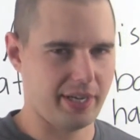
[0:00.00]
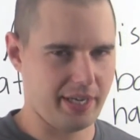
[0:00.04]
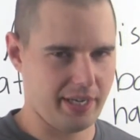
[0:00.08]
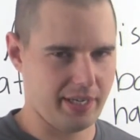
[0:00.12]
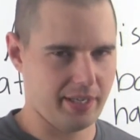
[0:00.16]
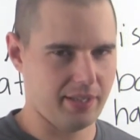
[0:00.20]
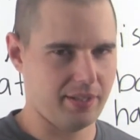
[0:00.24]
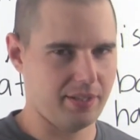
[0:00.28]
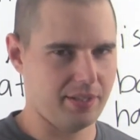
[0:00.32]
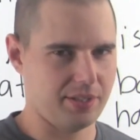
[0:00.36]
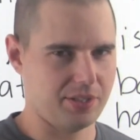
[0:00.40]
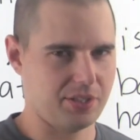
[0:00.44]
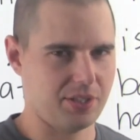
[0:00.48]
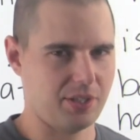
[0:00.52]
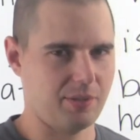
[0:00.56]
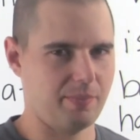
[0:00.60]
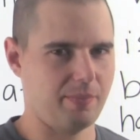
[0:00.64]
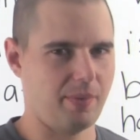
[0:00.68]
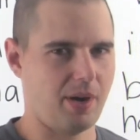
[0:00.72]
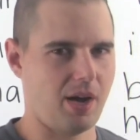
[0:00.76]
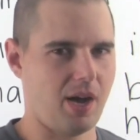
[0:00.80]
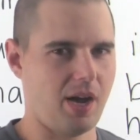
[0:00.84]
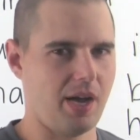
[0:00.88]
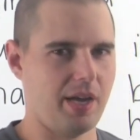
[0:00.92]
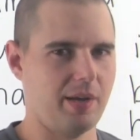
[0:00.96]
English in
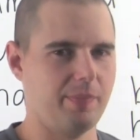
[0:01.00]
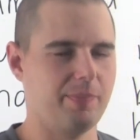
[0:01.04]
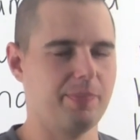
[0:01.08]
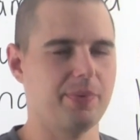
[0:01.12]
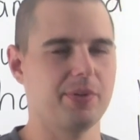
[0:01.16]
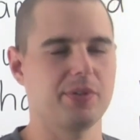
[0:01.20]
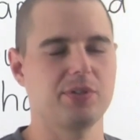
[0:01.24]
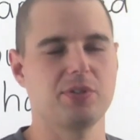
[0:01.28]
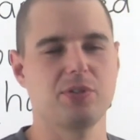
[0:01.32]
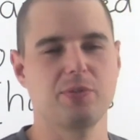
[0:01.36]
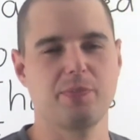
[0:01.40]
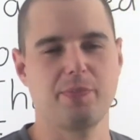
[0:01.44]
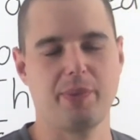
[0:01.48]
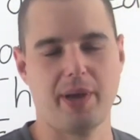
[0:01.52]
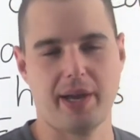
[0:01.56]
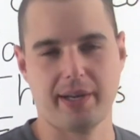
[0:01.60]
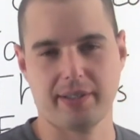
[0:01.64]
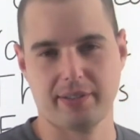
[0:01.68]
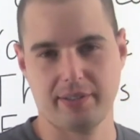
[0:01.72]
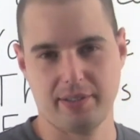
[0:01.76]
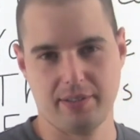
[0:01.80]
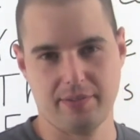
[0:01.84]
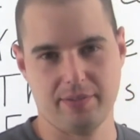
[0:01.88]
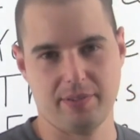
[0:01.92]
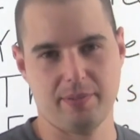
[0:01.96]
my
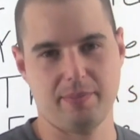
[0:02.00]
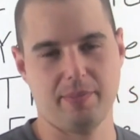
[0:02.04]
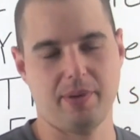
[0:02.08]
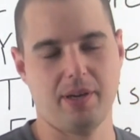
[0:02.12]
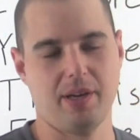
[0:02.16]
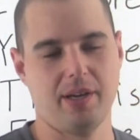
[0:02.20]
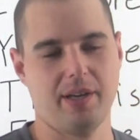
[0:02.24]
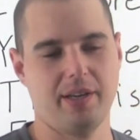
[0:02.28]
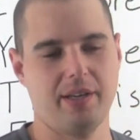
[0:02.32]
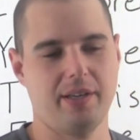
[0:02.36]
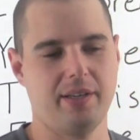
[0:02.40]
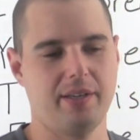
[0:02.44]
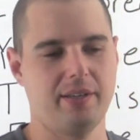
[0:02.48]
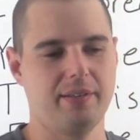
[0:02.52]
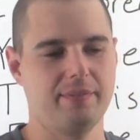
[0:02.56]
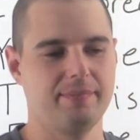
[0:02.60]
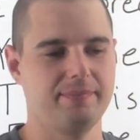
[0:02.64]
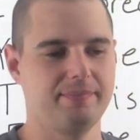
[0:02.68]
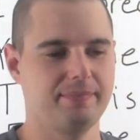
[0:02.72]
perspective, in my,